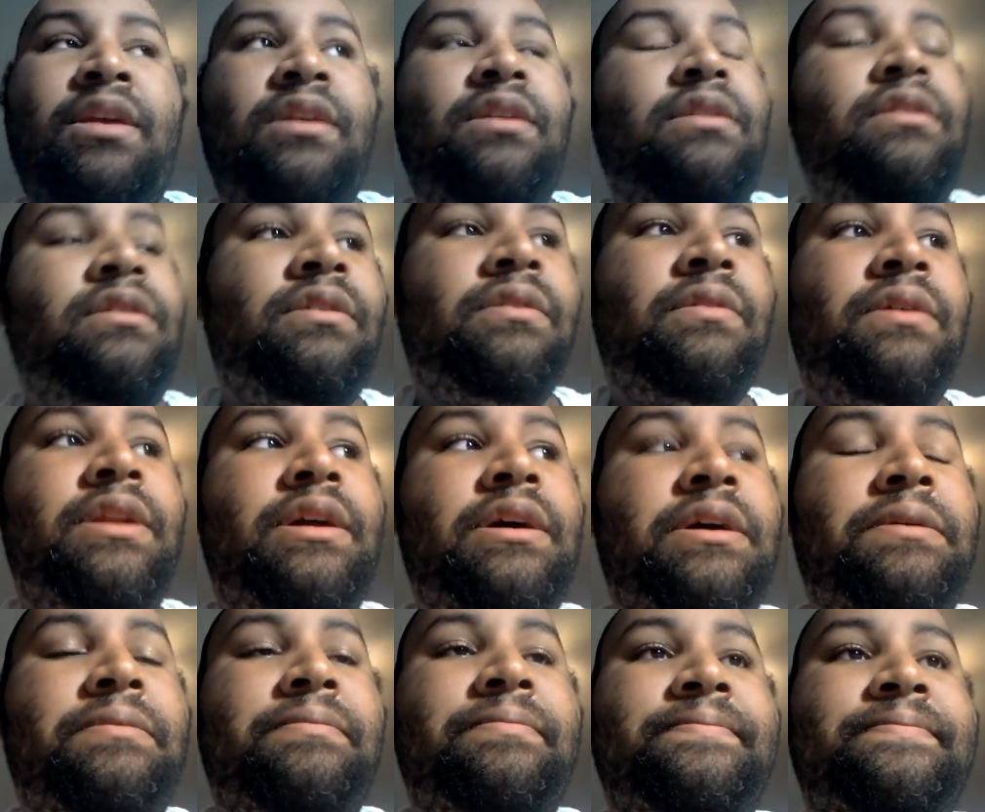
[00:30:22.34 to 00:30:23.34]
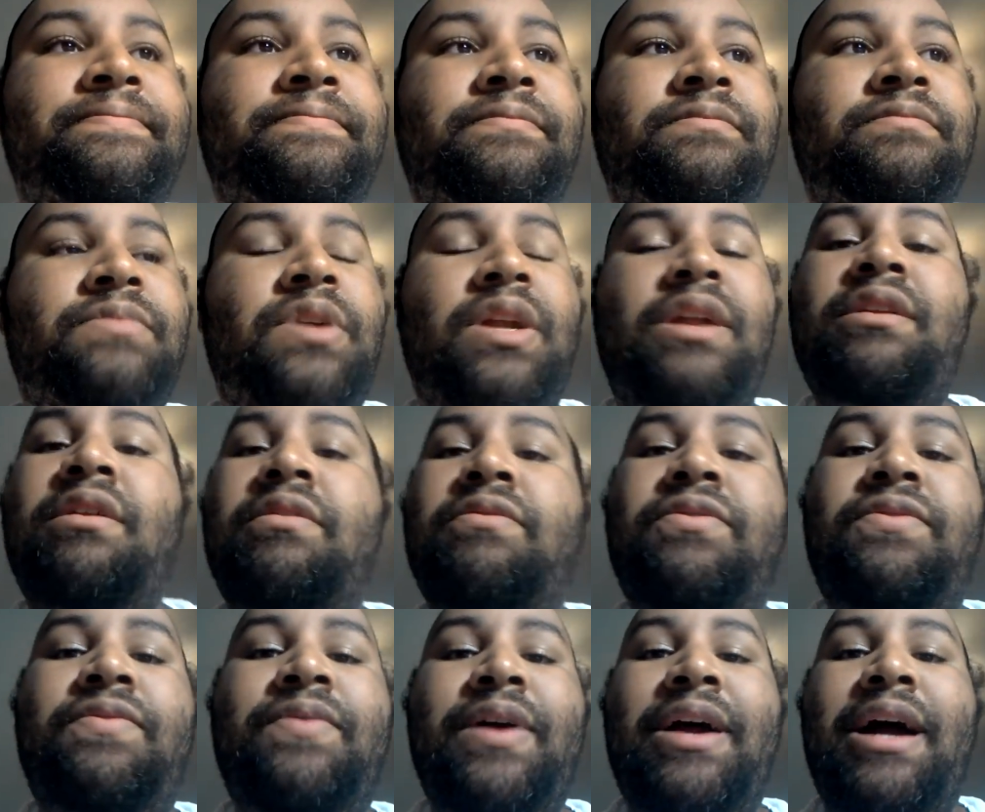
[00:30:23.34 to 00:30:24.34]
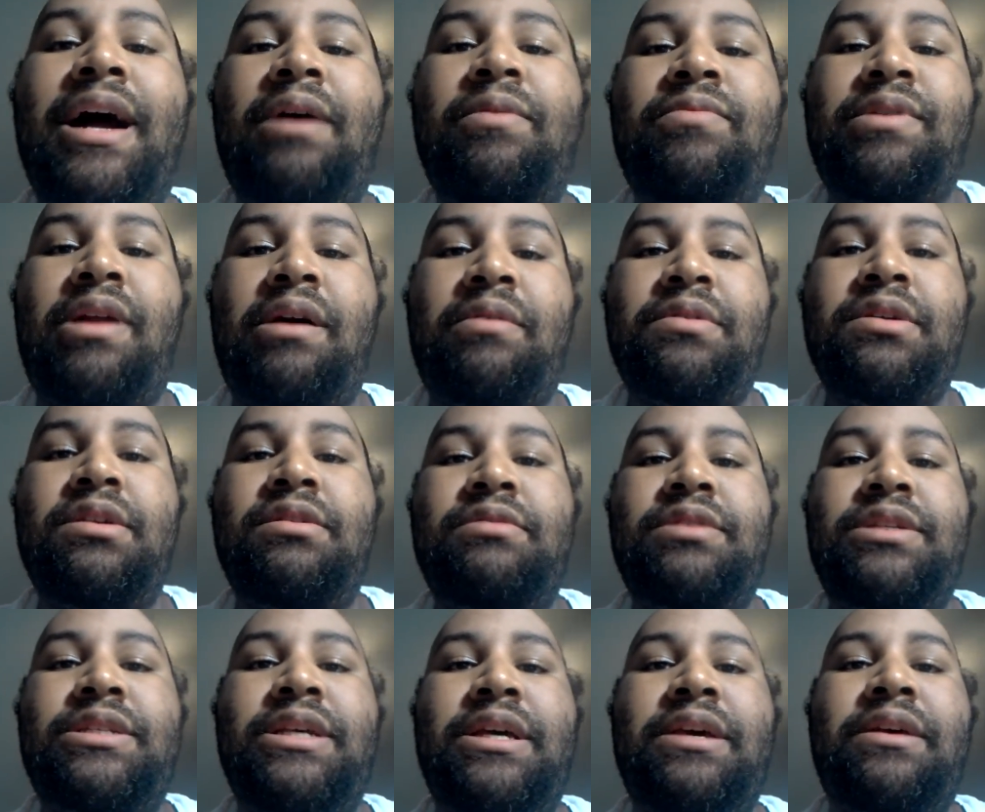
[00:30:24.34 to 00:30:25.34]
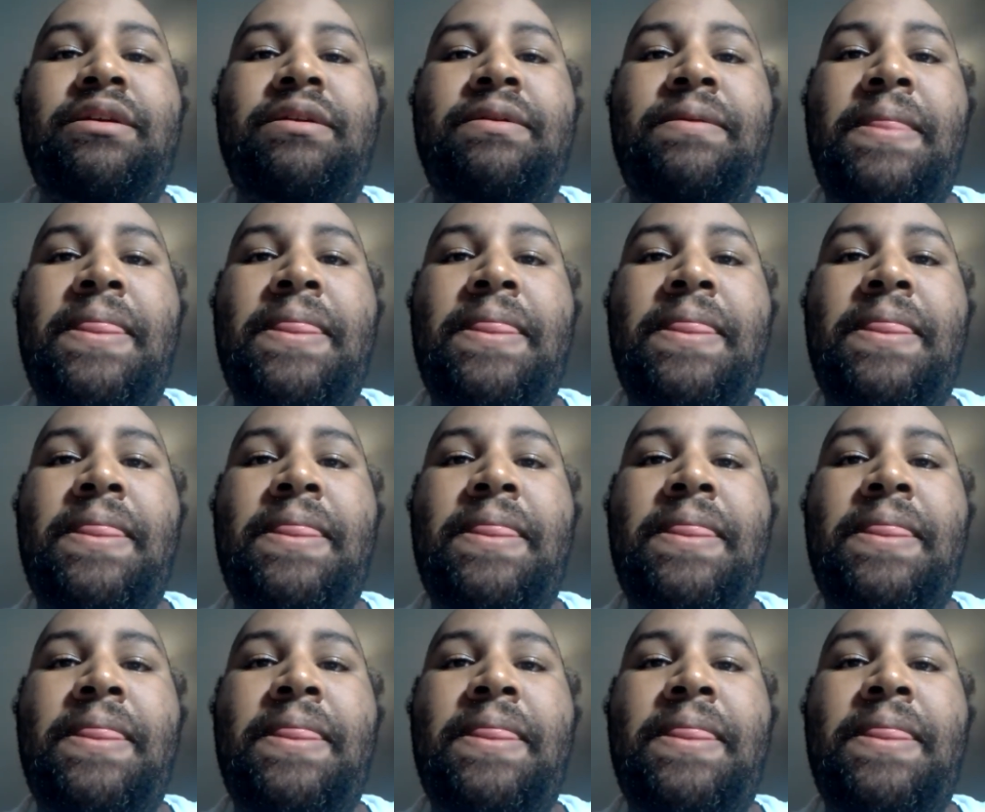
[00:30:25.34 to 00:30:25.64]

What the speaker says: You know, and, but I never forgot when I would hear her say,